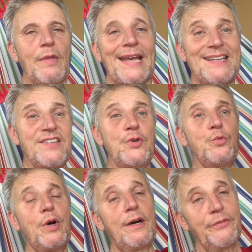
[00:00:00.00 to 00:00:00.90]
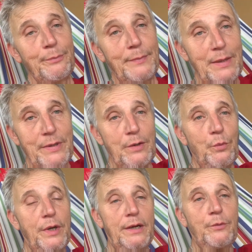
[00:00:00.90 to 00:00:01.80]
As you are maybe
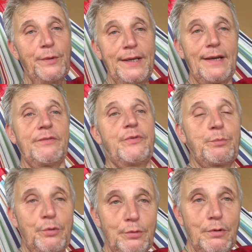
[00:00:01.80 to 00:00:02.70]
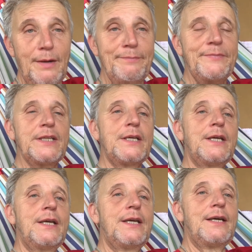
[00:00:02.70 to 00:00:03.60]
aware, we have the program
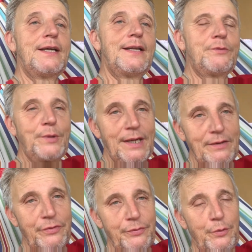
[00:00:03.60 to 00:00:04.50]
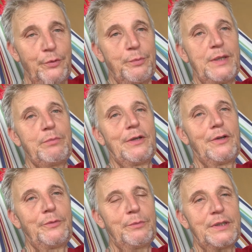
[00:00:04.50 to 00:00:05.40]
and we have the first people
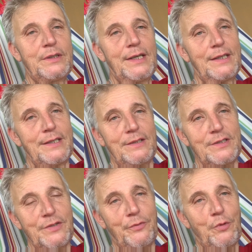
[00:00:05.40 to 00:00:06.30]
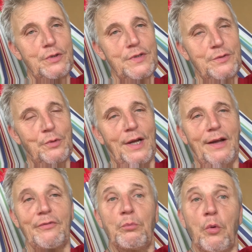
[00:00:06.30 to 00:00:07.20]
on, but the idea is, of course, to
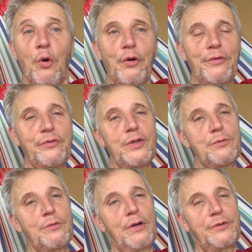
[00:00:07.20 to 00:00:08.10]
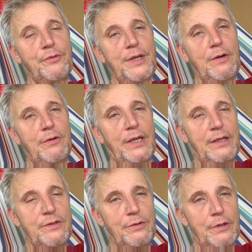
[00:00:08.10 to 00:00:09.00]
have more of you on
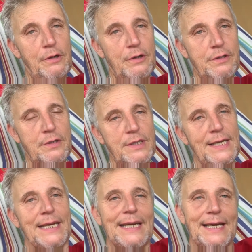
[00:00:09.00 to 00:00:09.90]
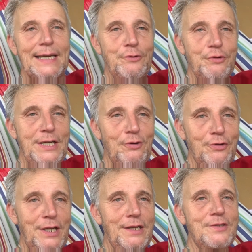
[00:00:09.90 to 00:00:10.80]
reconnect to the heart. And
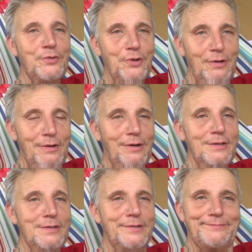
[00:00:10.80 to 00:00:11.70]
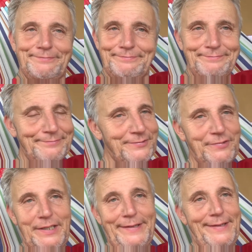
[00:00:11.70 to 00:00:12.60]
reconnect to the heart,
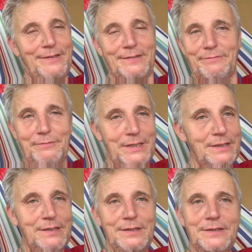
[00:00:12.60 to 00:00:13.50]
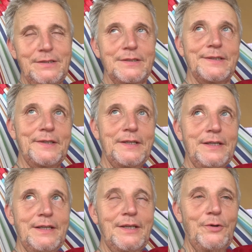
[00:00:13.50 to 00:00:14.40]
funny, we did it
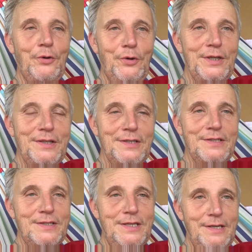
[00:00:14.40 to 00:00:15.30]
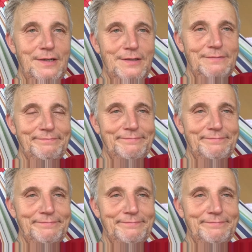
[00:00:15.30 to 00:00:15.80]
early this year